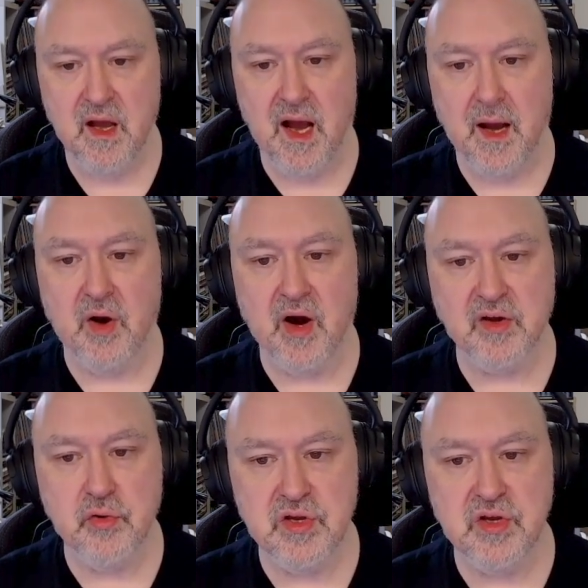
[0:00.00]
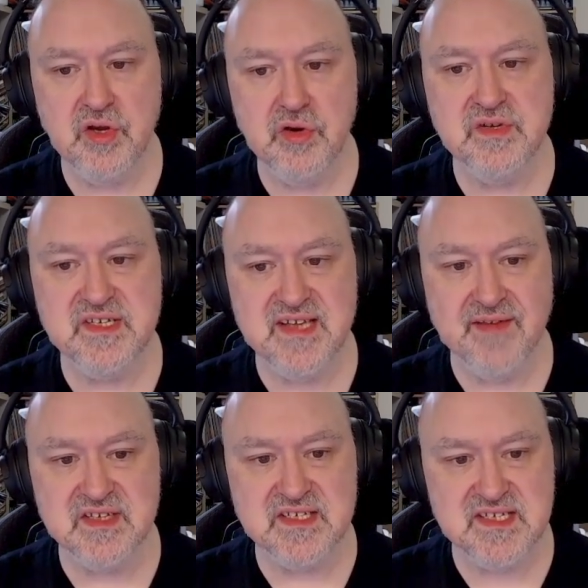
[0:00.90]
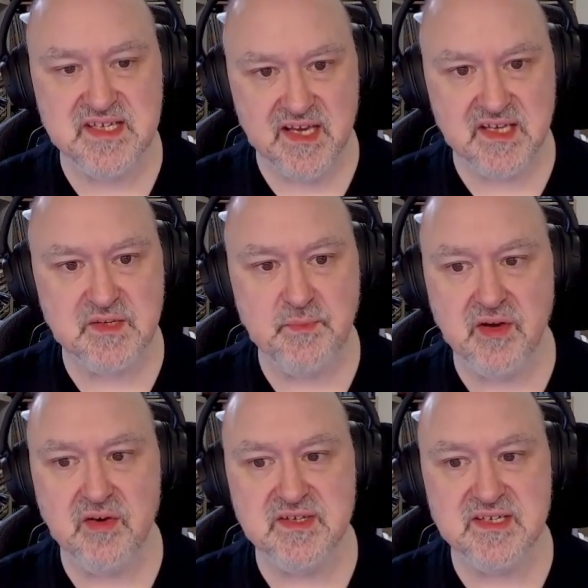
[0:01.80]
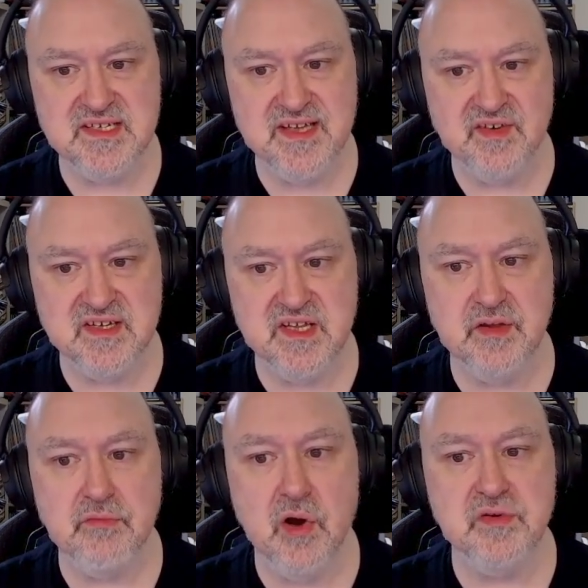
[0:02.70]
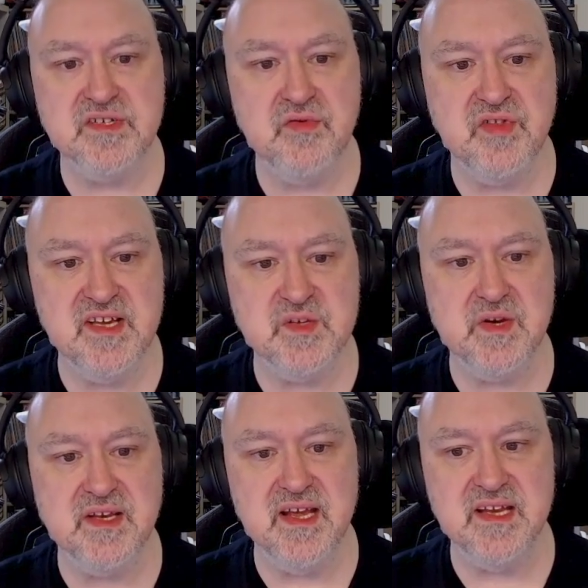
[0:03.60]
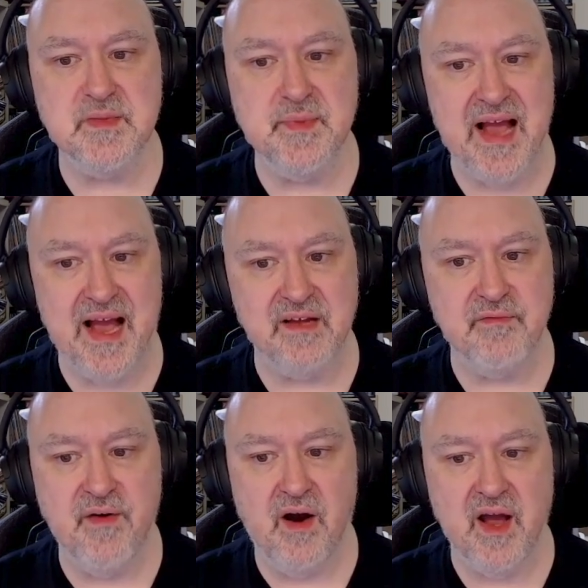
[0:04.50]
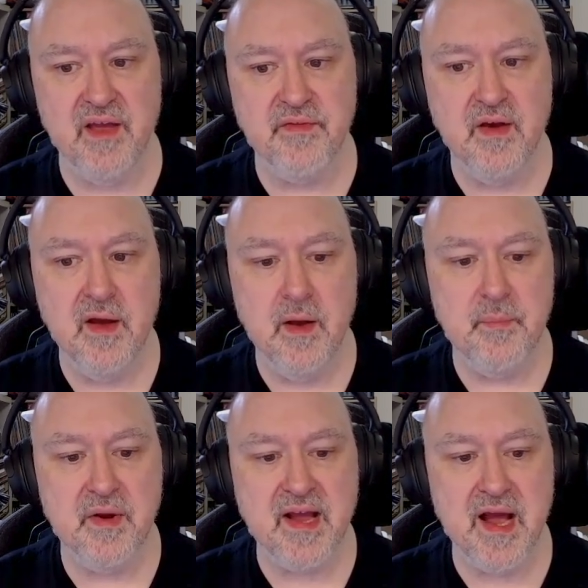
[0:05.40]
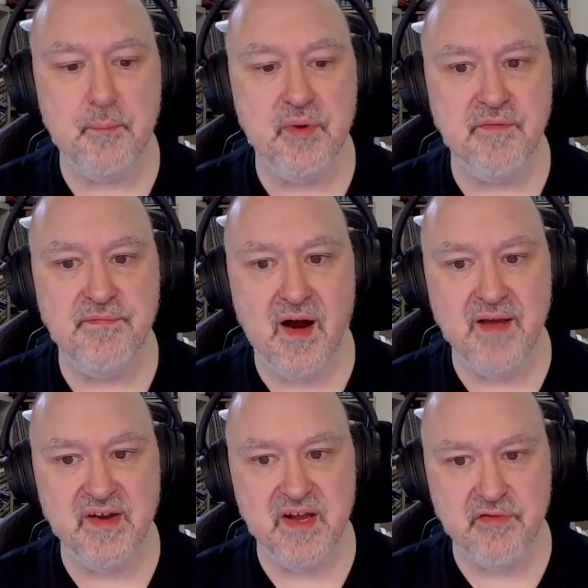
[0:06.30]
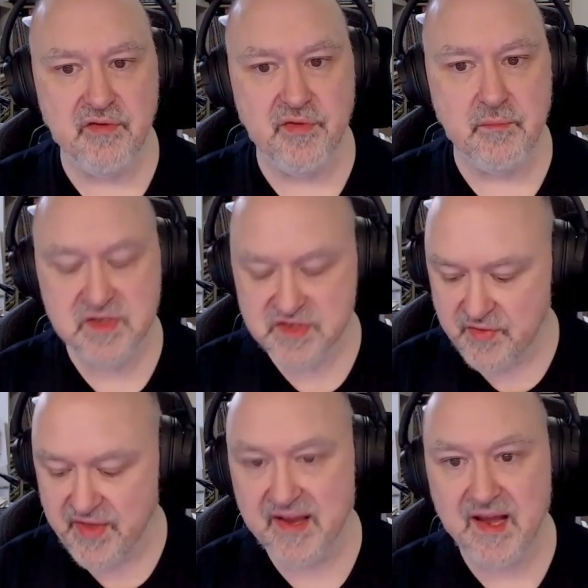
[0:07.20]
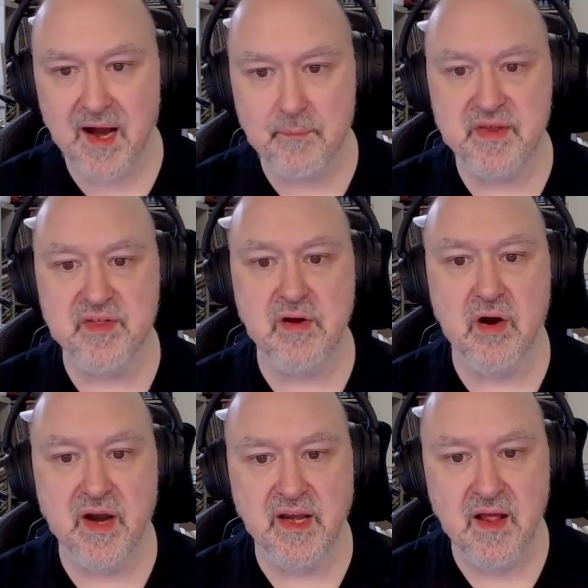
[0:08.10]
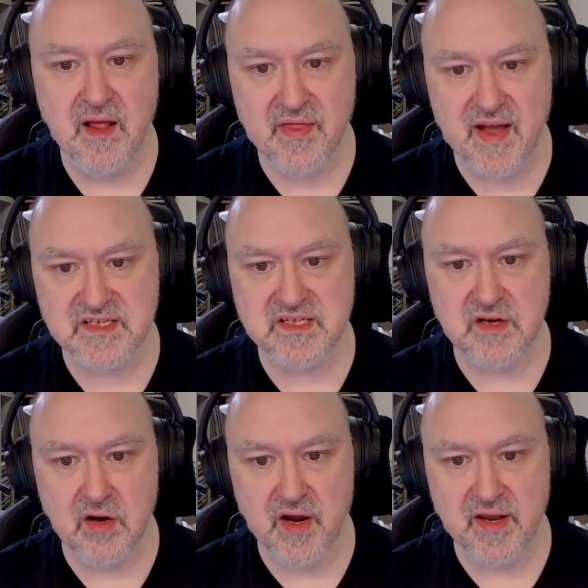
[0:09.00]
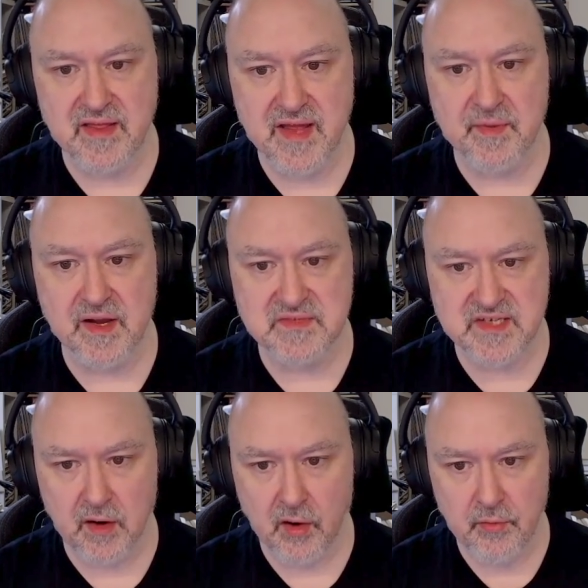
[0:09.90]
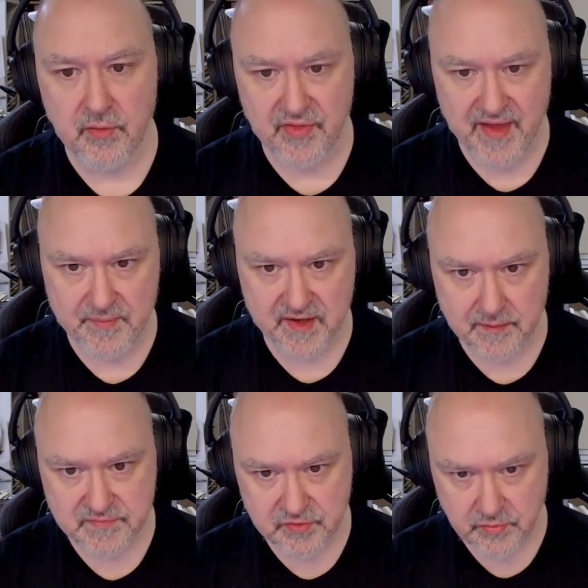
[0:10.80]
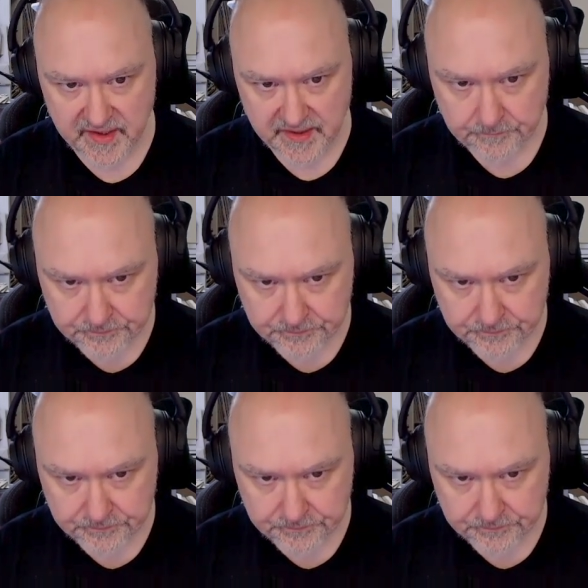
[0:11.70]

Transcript: Um, I couldn't use 7-6 because a 7 is in the row. So these would need to be 8-5, but I can't put a 5 in either of them. So that can't be the 9. That's the 9. That becomes yellow. That becomes green.